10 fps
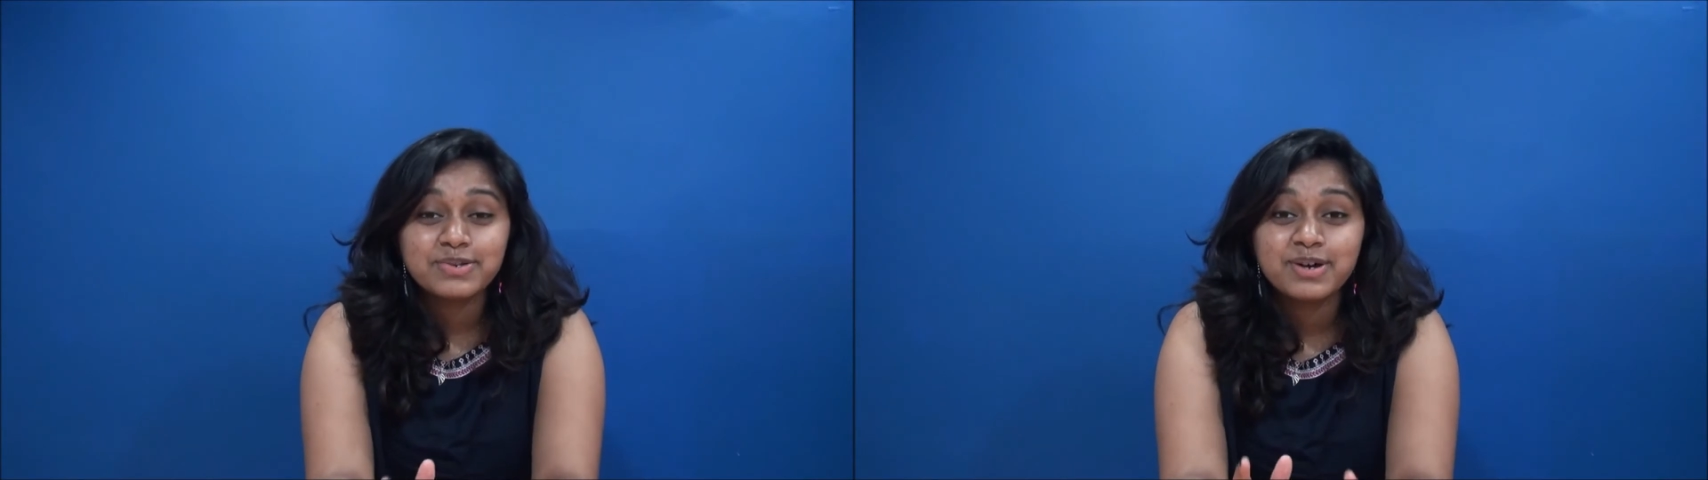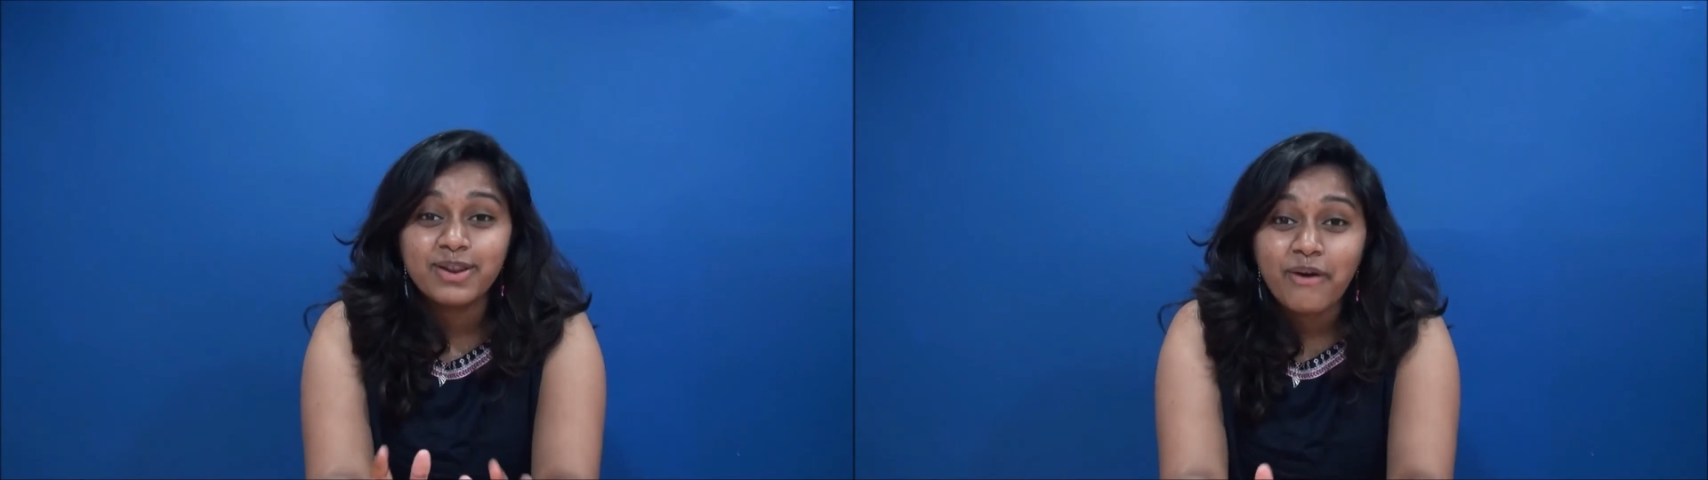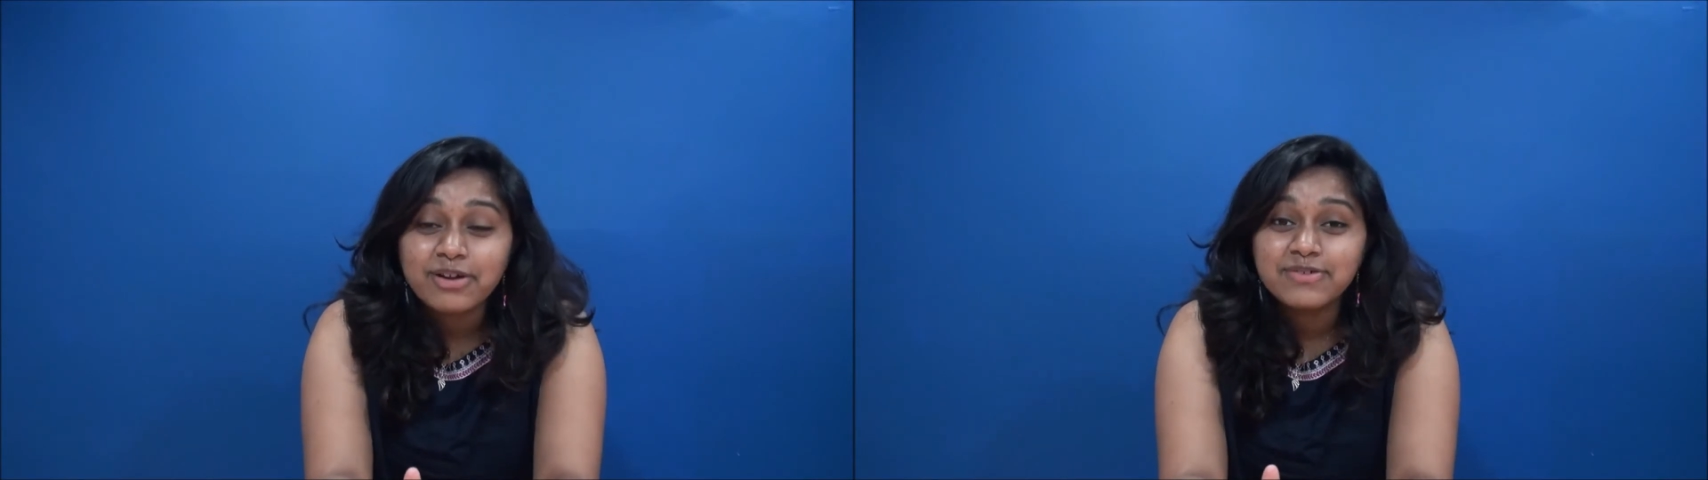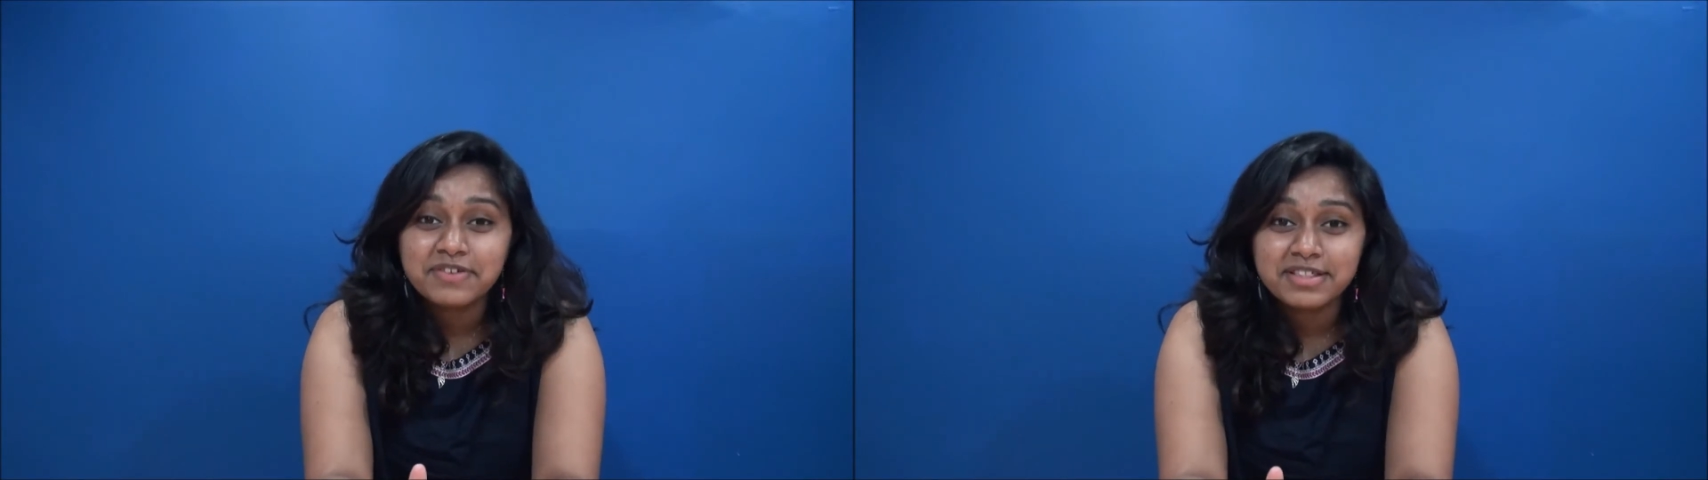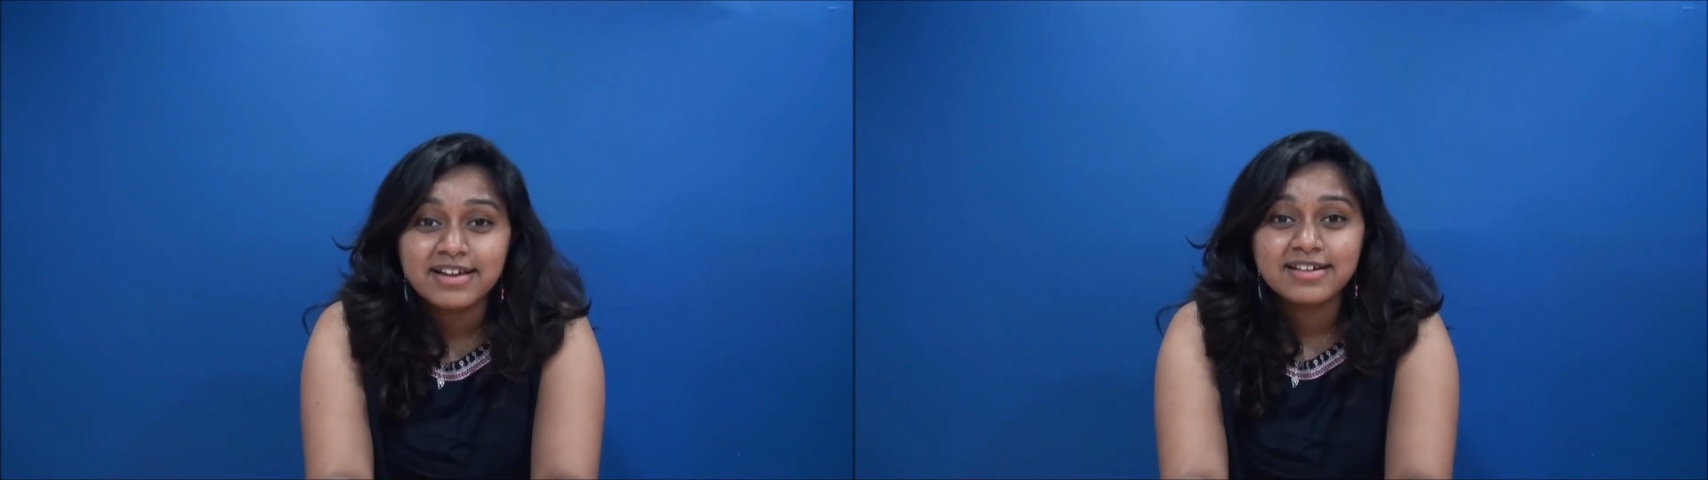to a lot of
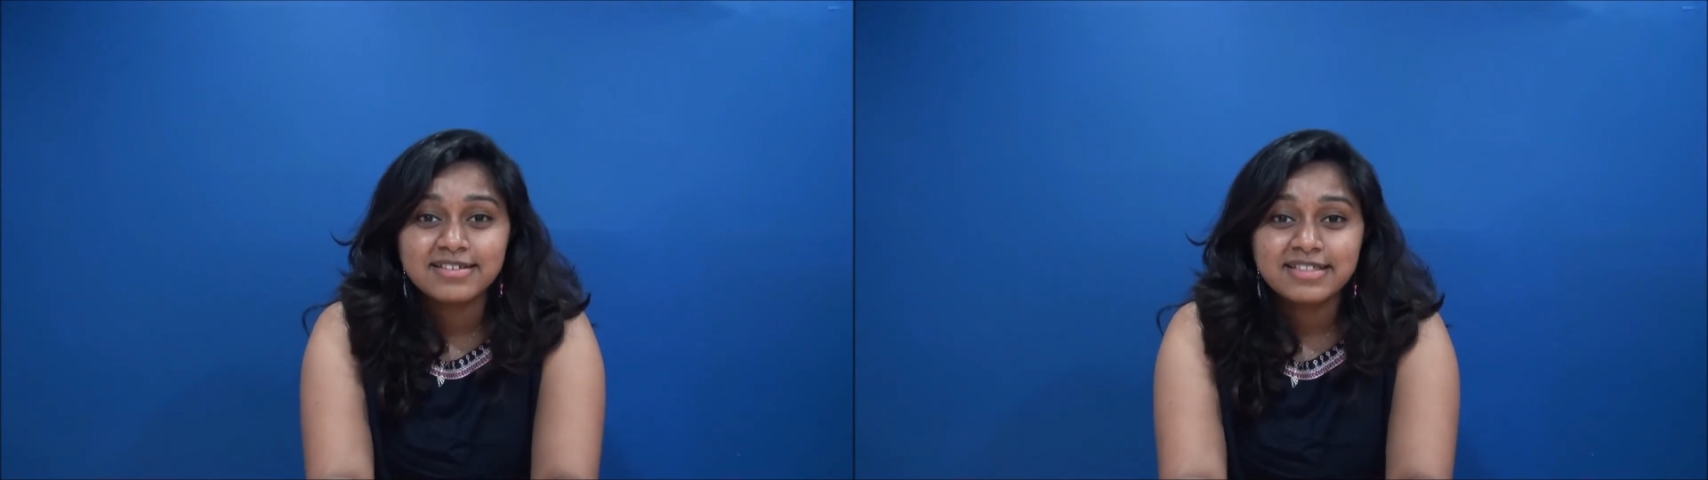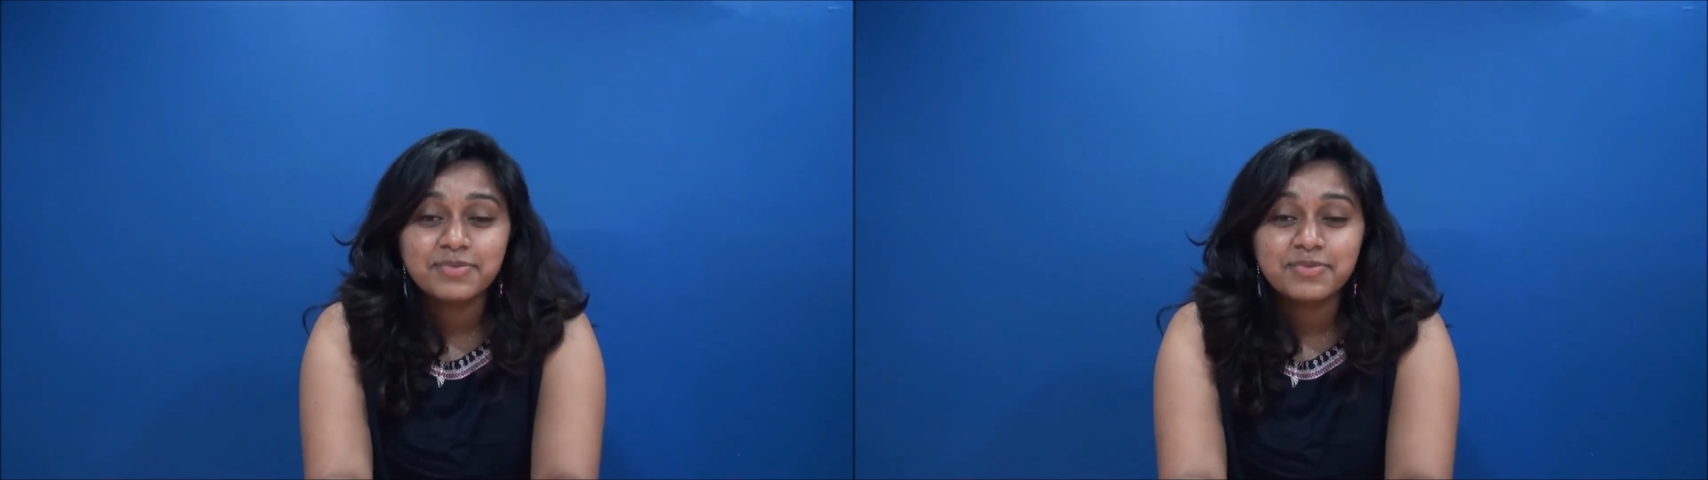consultants.